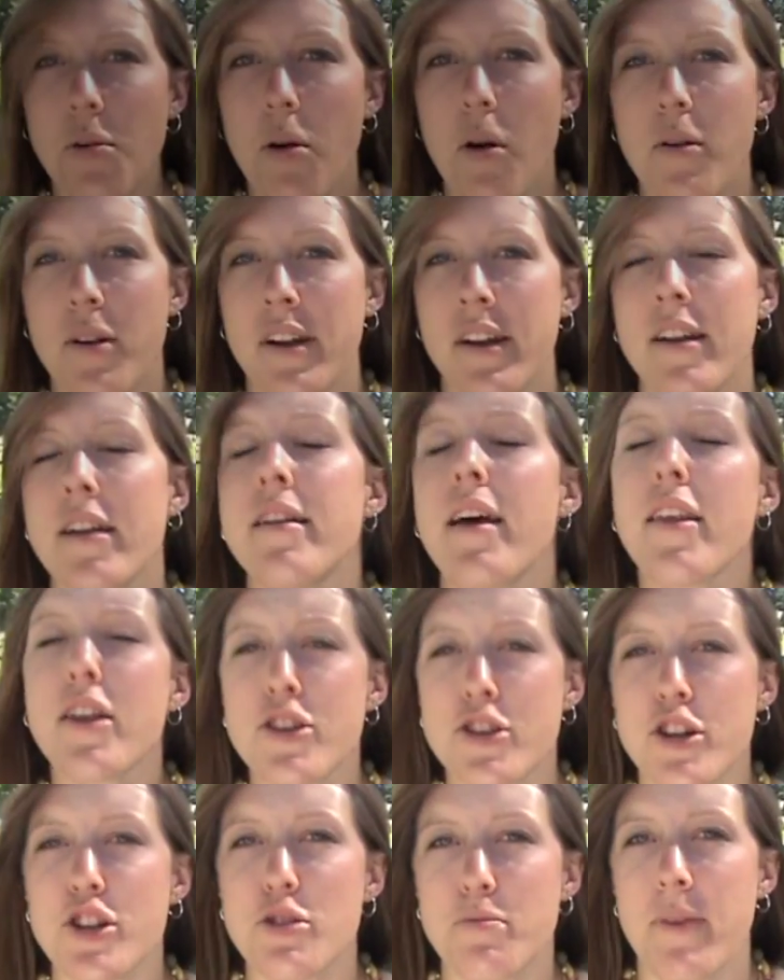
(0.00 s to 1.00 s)
quoted in another
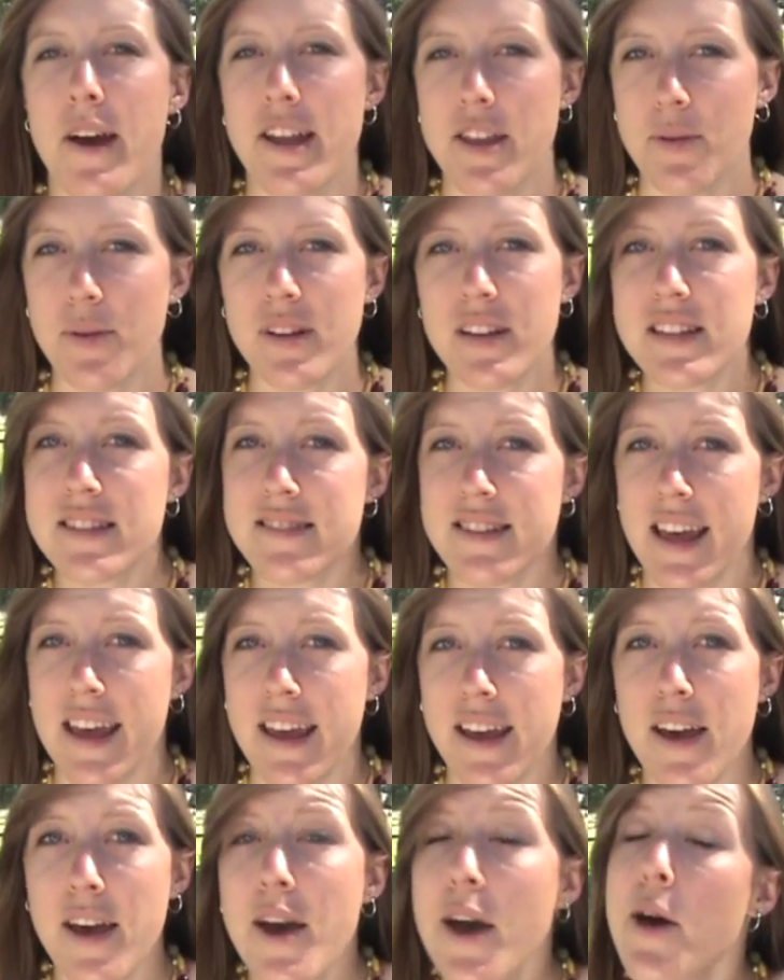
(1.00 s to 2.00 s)
church manual as
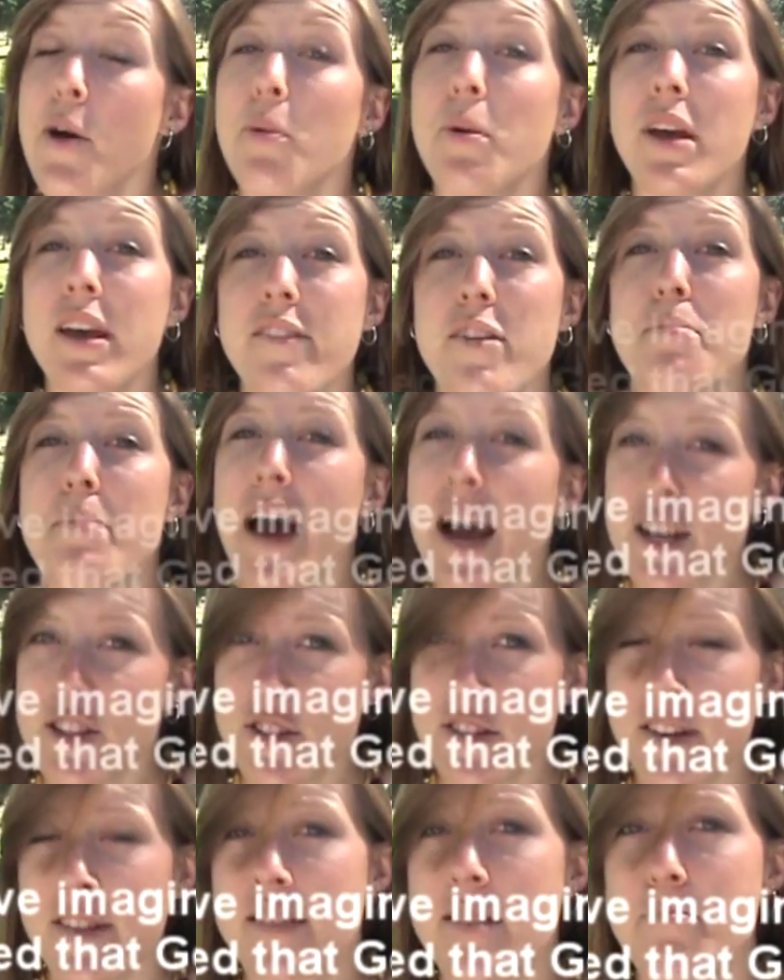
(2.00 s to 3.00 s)
saying, "We have
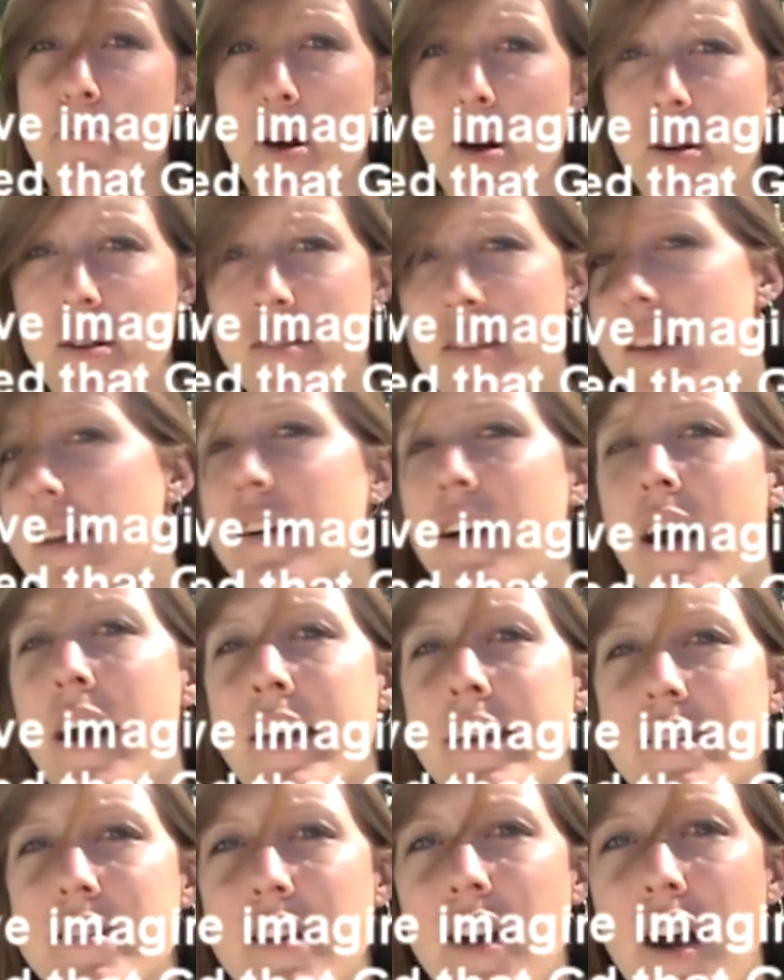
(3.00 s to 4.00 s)
imagined and supposed that
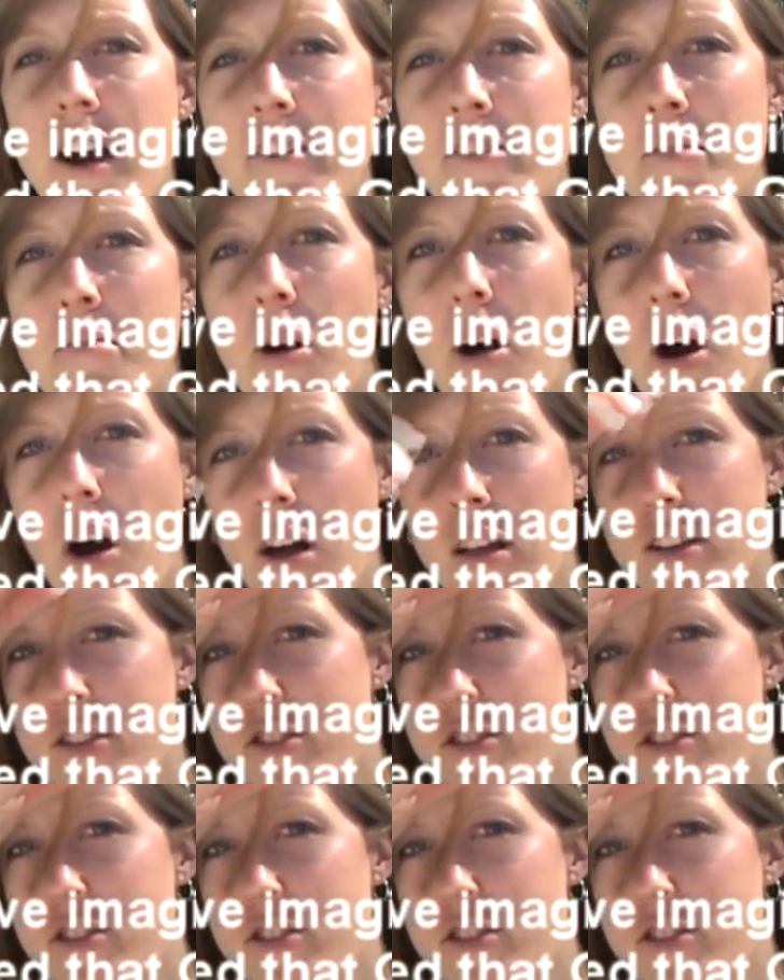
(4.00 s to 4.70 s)
God is God from all